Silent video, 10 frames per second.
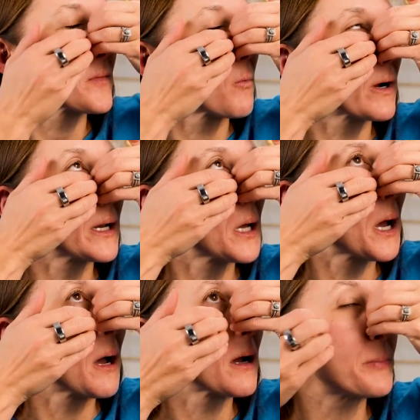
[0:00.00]
we're
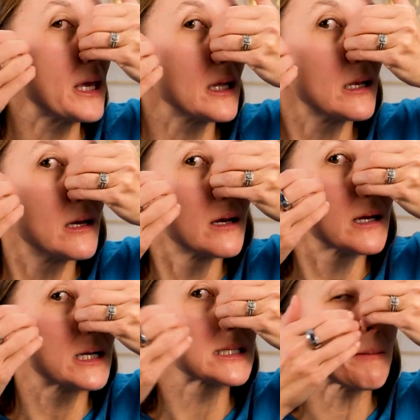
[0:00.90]
gonna pin,
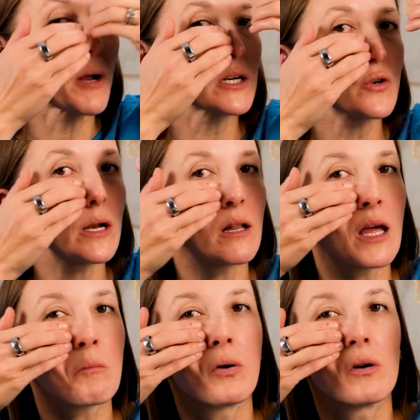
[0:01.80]
because I'm not trying
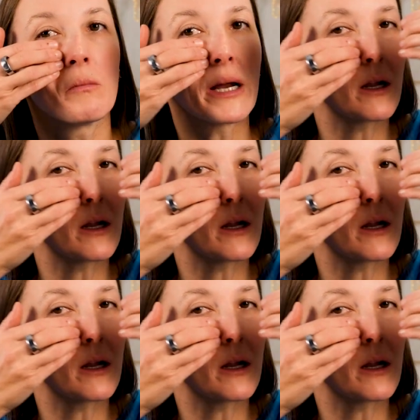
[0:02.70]
to pull my